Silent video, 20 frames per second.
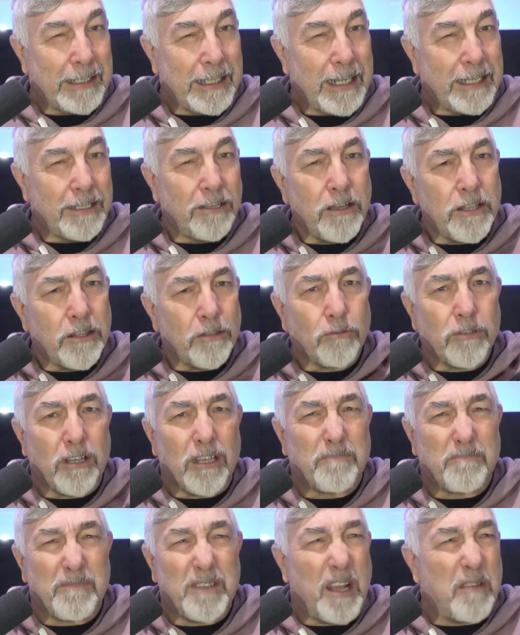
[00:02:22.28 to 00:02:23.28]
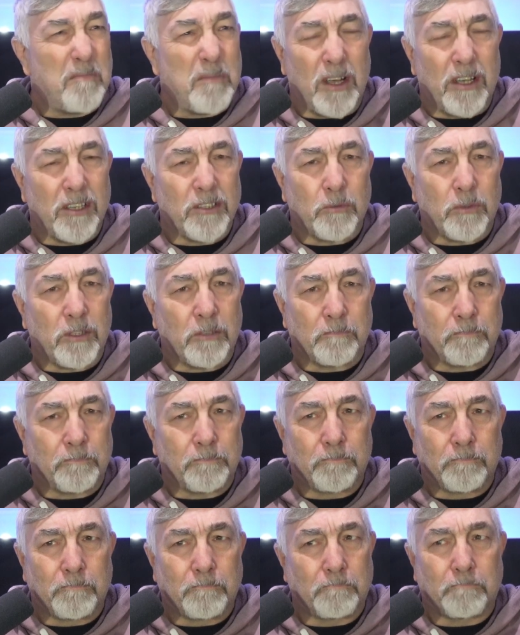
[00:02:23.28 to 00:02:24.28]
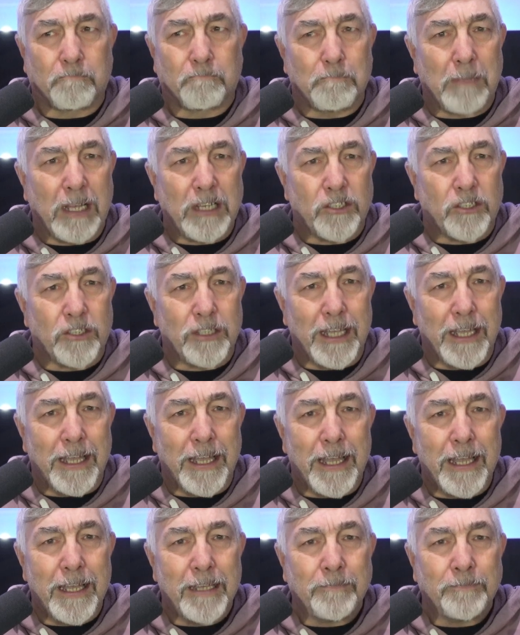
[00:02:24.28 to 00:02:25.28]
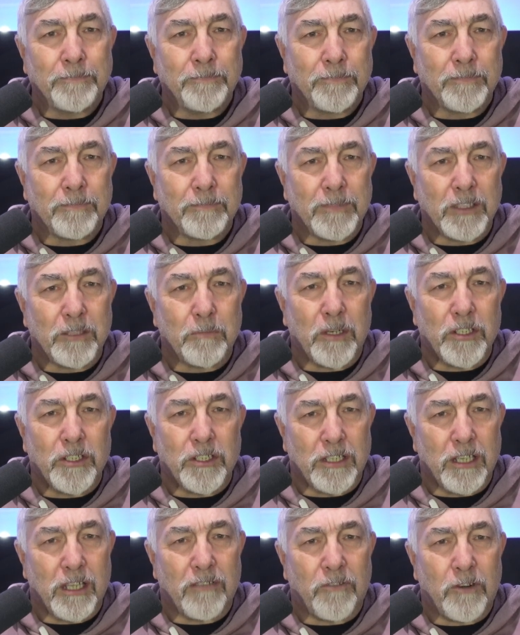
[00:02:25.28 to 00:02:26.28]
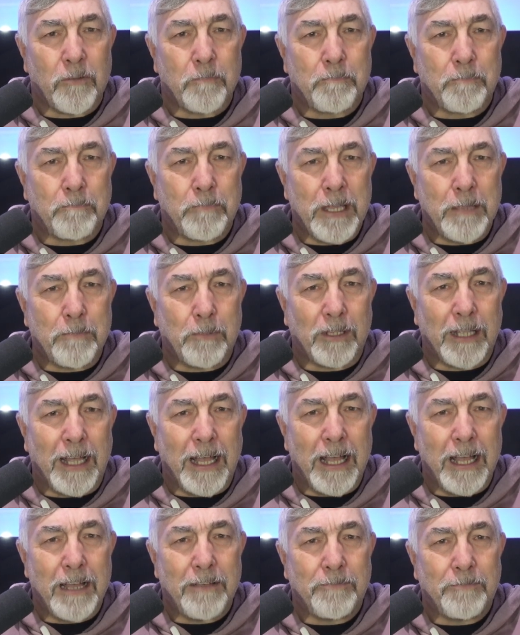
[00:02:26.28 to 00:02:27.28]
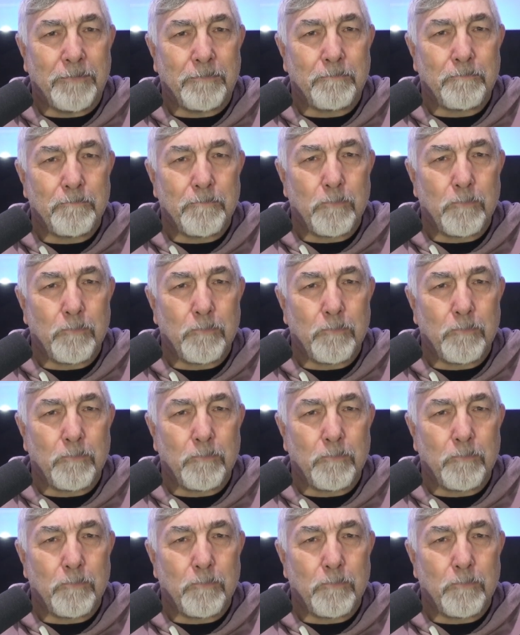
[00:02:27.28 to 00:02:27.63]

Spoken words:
And I thought I might as well mention it here, as much as other people have.